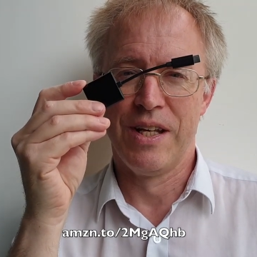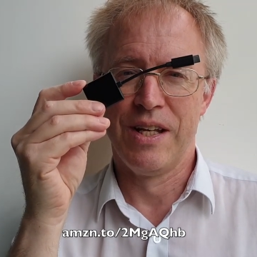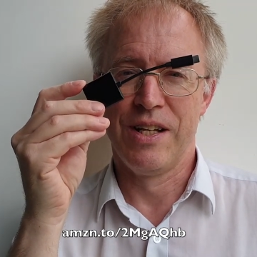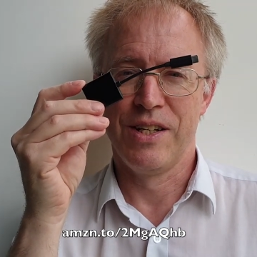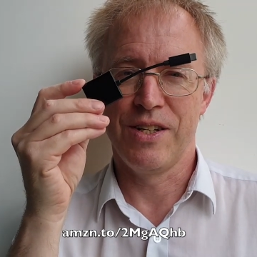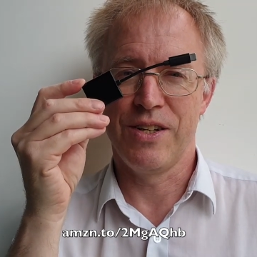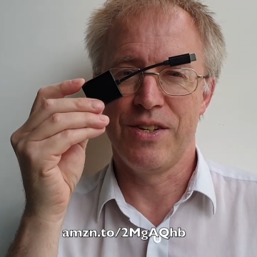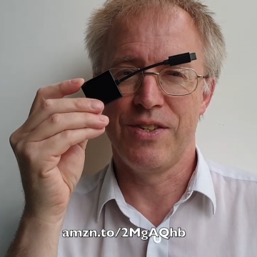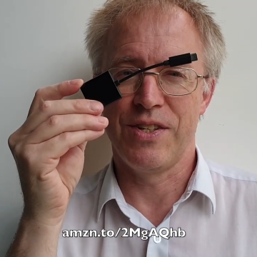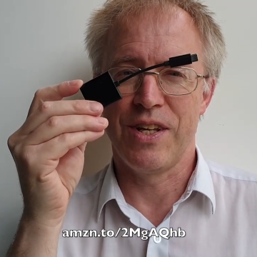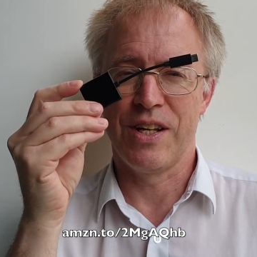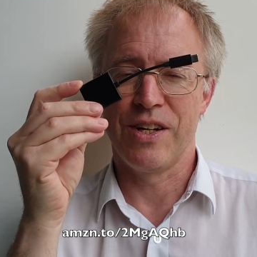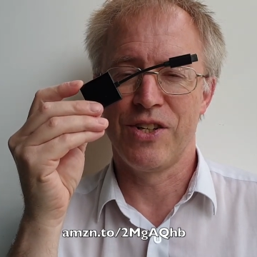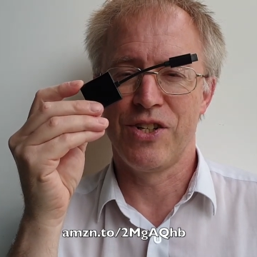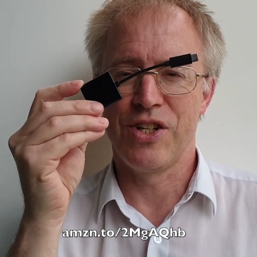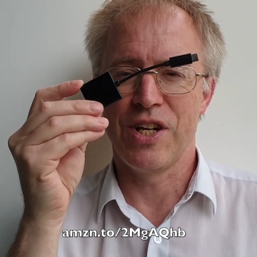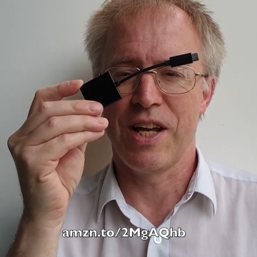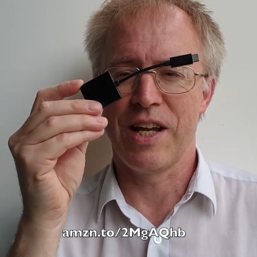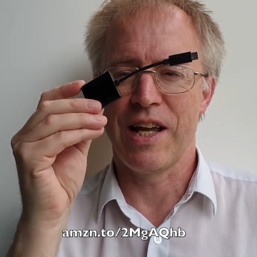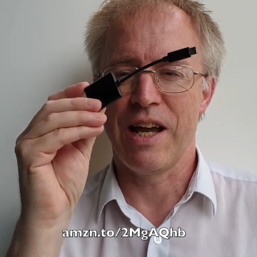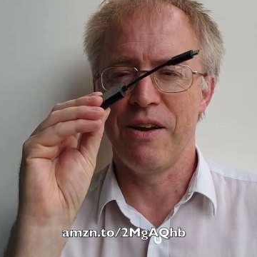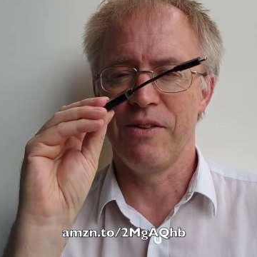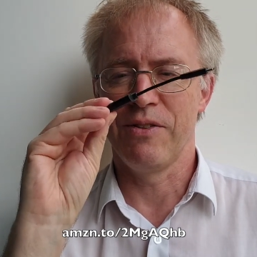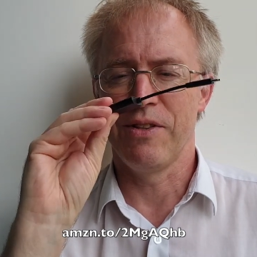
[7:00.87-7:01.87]
Just saying,
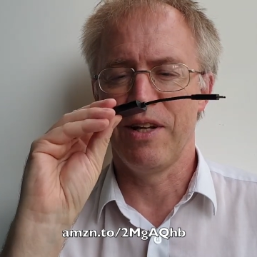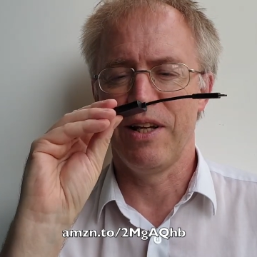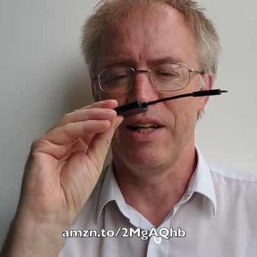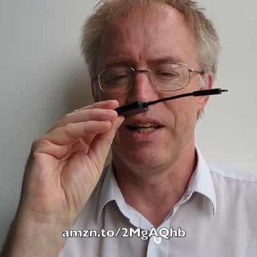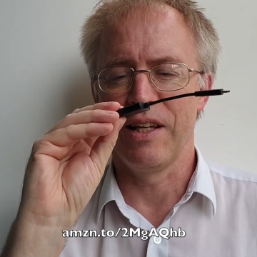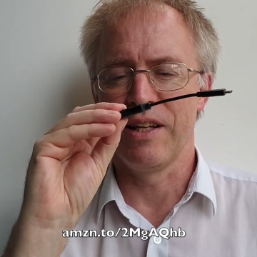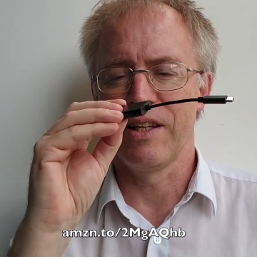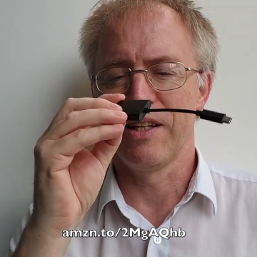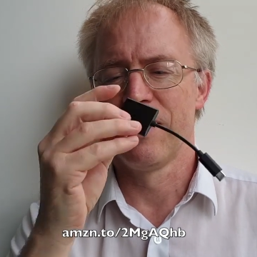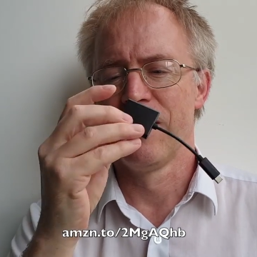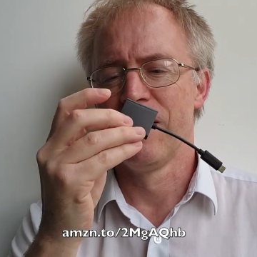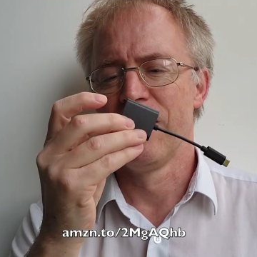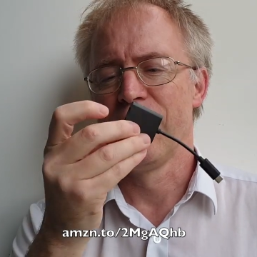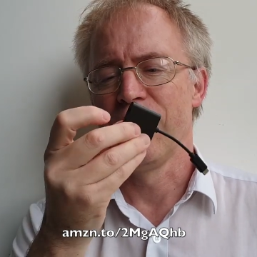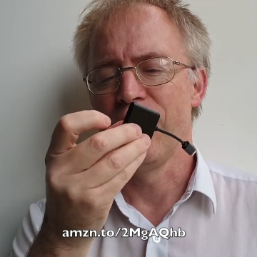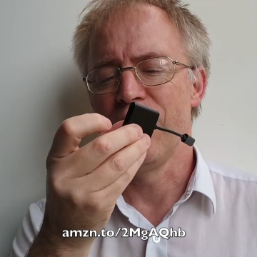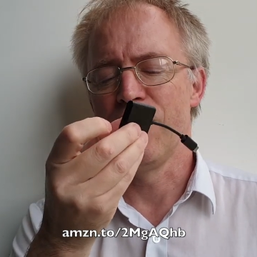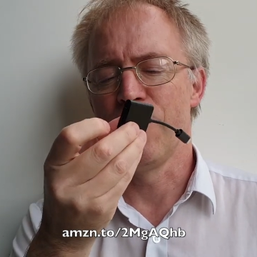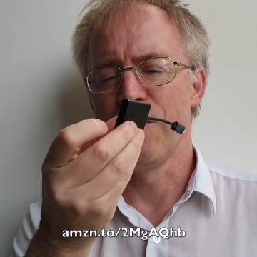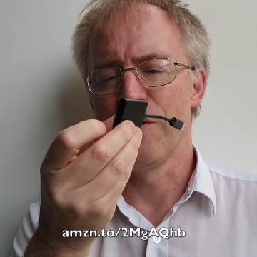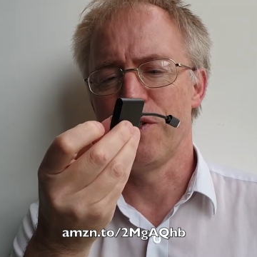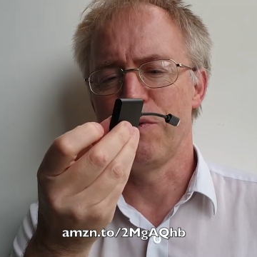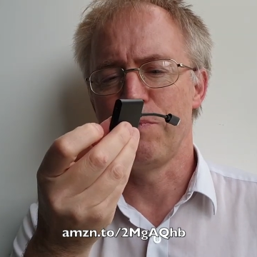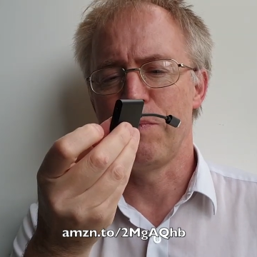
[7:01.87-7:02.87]
check out the link
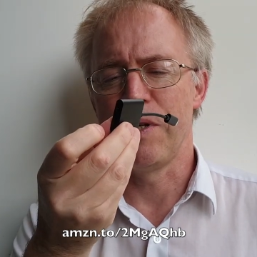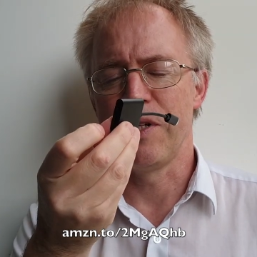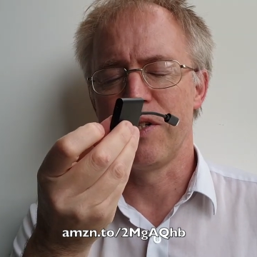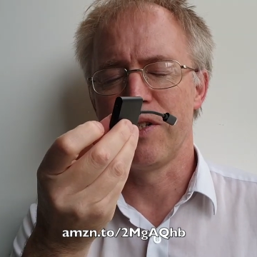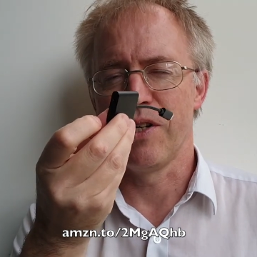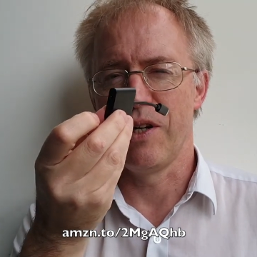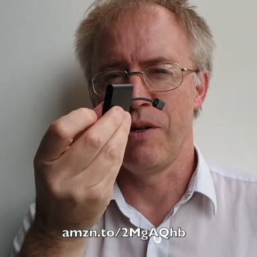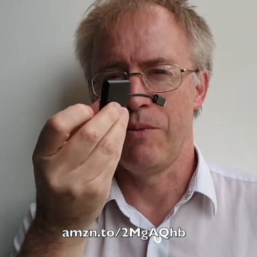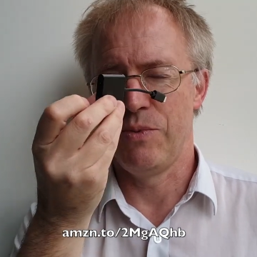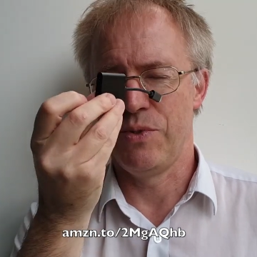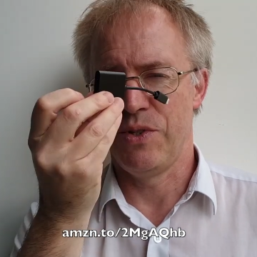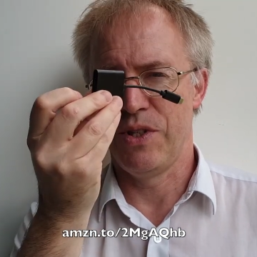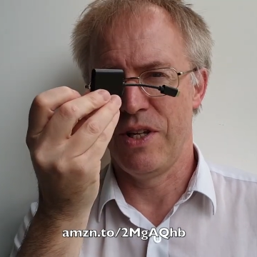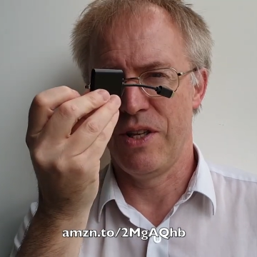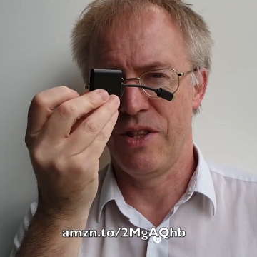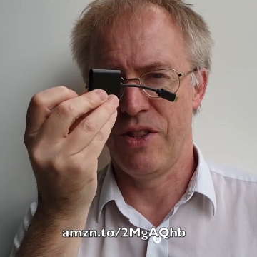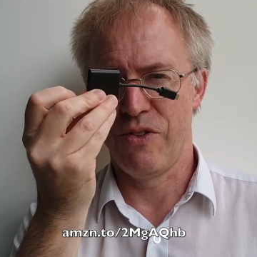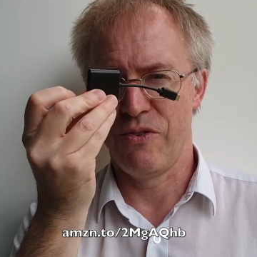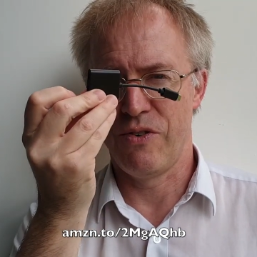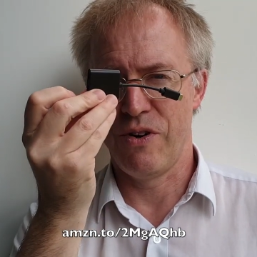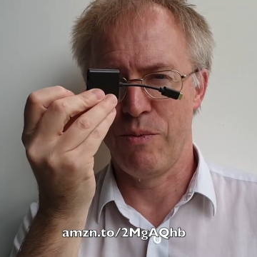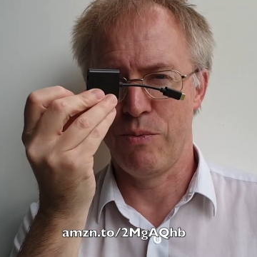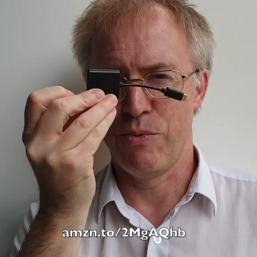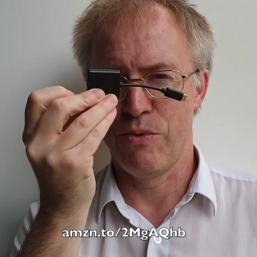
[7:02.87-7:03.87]
USB Type-C and
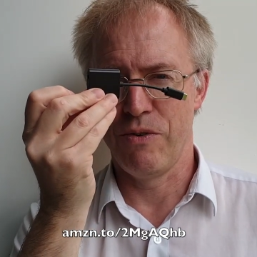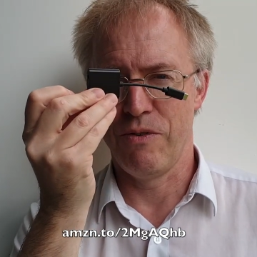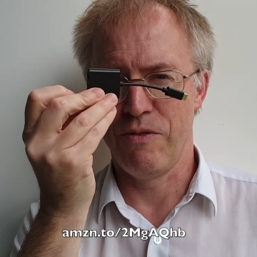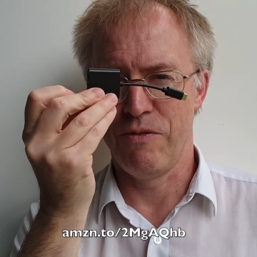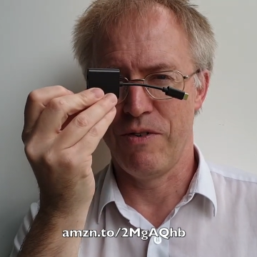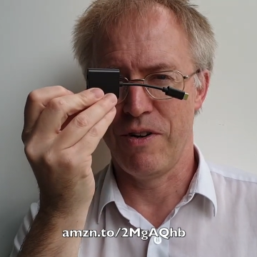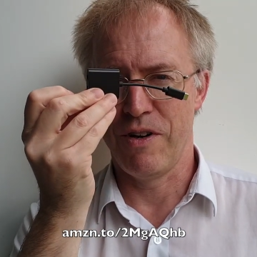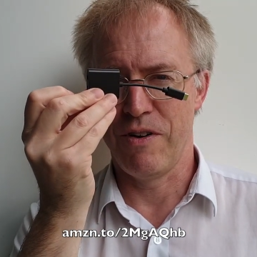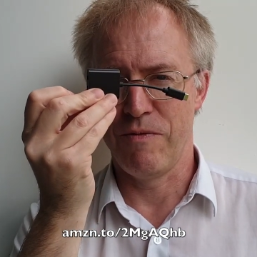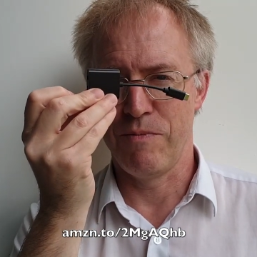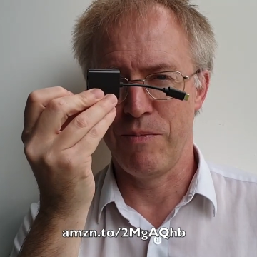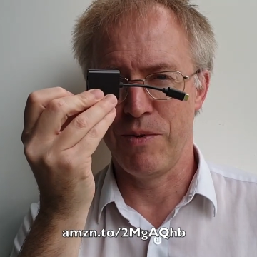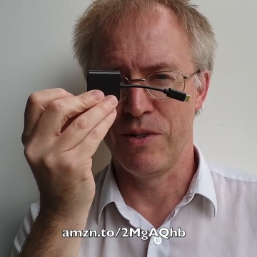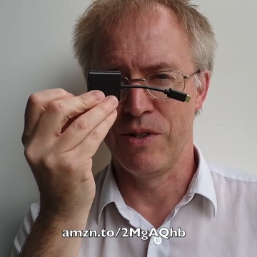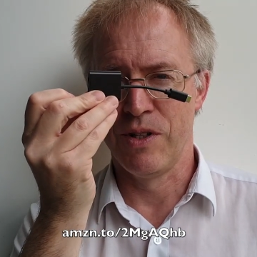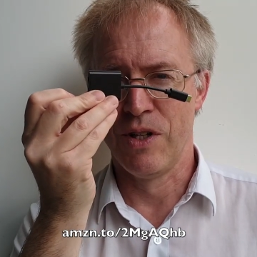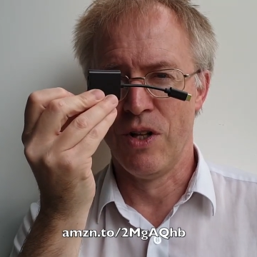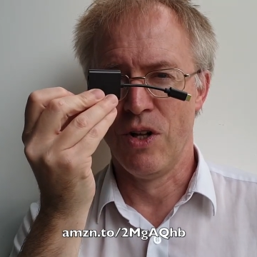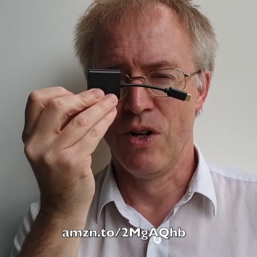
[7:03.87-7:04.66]
3.5mm